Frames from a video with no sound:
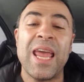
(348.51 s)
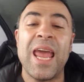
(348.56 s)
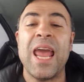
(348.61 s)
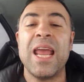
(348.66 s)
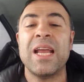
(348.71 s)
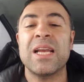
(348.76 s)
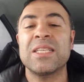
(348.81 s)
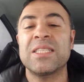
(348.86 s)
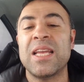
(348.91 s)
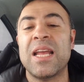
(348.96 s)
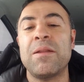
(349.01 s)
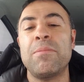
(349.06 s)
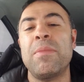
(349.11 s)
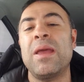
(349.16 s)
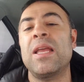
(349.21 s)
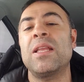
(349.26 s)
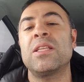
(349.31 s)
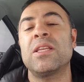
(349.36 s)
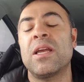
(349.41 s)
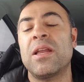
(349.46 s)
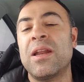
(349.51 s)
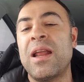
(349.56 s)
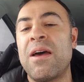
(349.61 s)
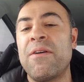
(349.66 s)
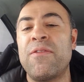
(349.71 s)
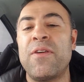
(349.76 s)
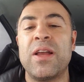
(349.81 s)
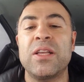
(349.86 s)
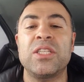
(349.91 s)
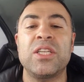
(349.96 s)
angles and made
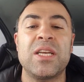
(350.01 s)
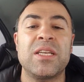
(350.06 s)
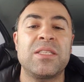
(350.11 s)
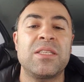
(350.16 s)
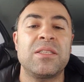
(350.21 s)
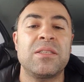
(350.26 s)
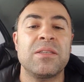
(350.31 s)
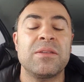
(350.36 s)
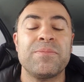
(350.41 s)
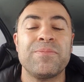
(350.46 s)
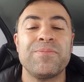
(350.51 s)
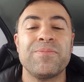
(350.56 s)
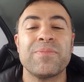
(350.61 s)
Rafa just...